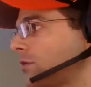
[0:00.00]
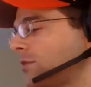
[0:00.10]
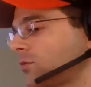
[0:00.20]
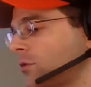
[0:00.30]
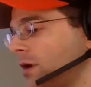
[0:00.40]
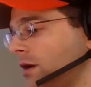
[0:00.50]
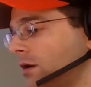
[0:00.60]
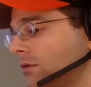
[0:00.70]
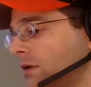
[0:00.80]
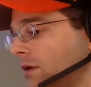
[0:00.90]
to Miss
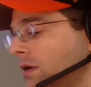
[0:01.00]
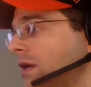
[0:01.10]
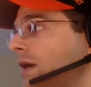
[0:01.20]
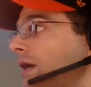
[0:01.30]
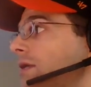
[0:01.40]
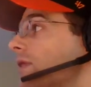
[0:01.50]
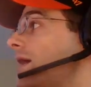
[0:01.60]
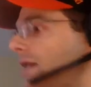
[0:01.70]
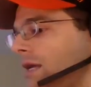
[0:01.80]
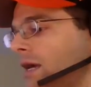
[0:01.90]
Morengo. Hey,
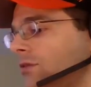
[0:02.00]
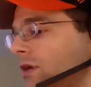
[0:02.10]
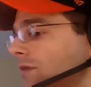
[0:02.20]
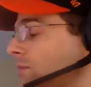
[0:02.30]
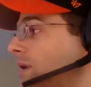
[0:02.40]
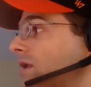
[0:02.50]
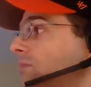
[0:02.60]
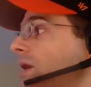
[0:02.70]
lady, do you have a pen and